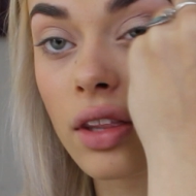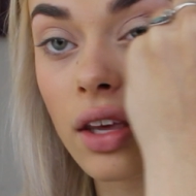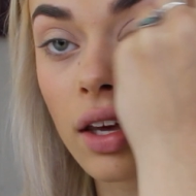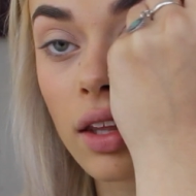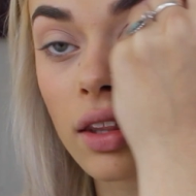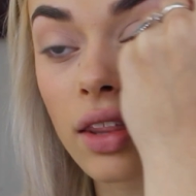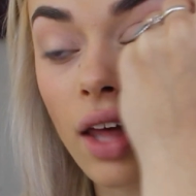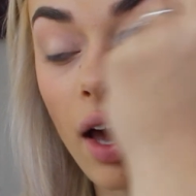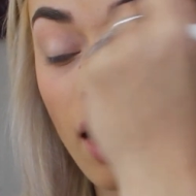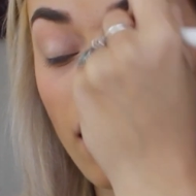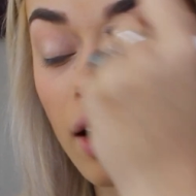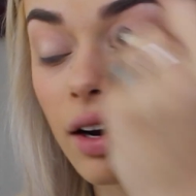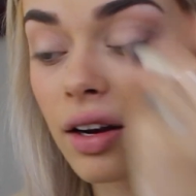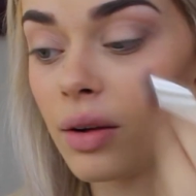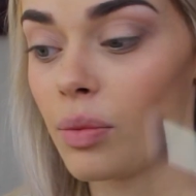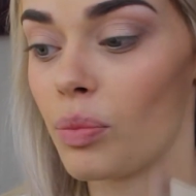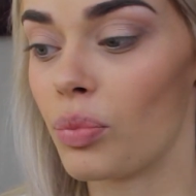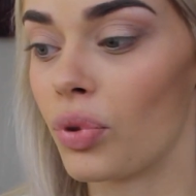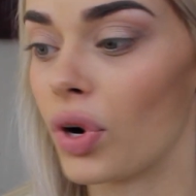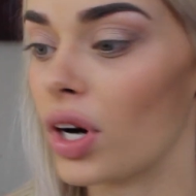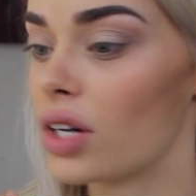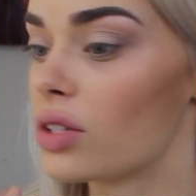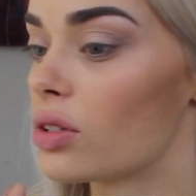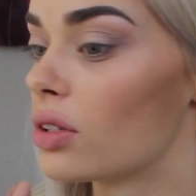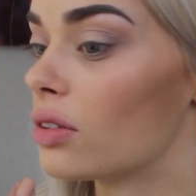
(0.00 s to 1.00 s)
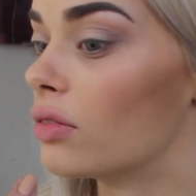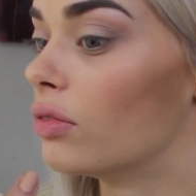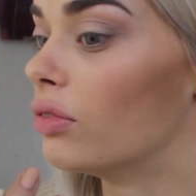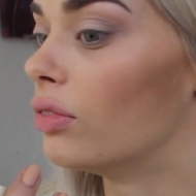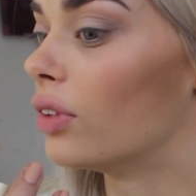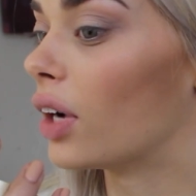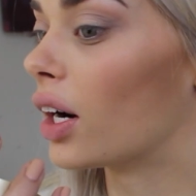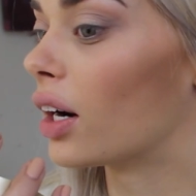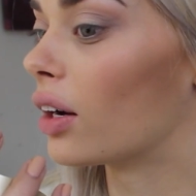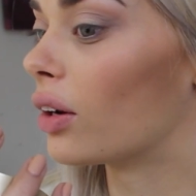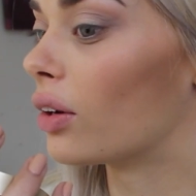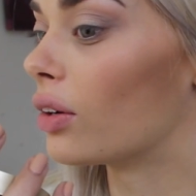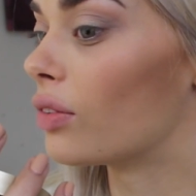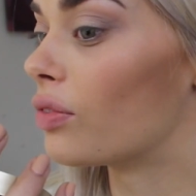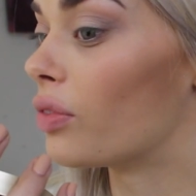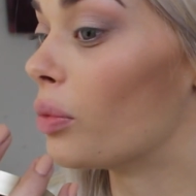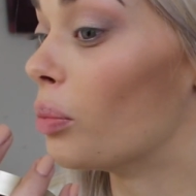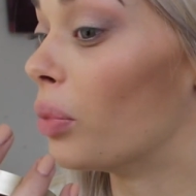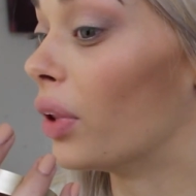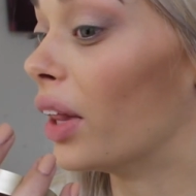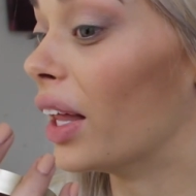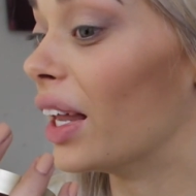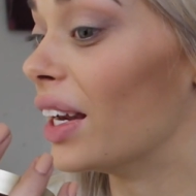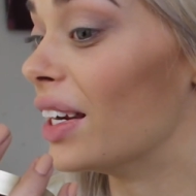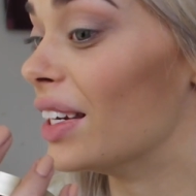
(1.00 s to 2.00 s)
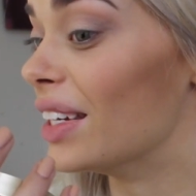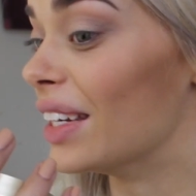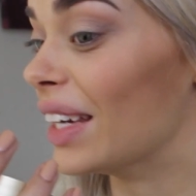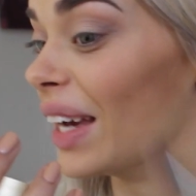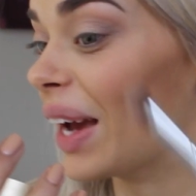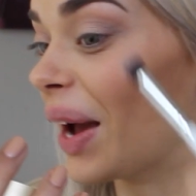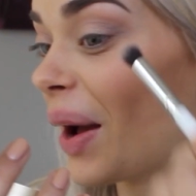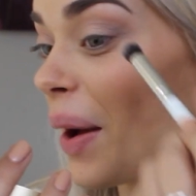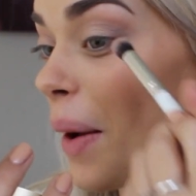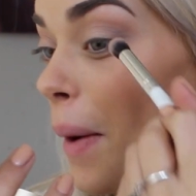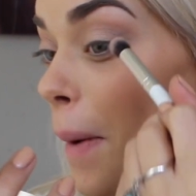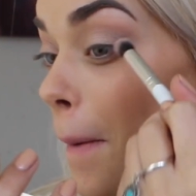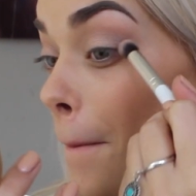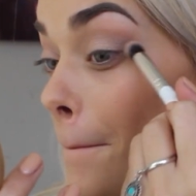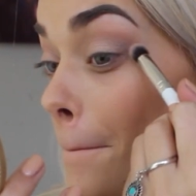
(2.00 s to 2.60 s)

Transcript: think that brush was very good for blending.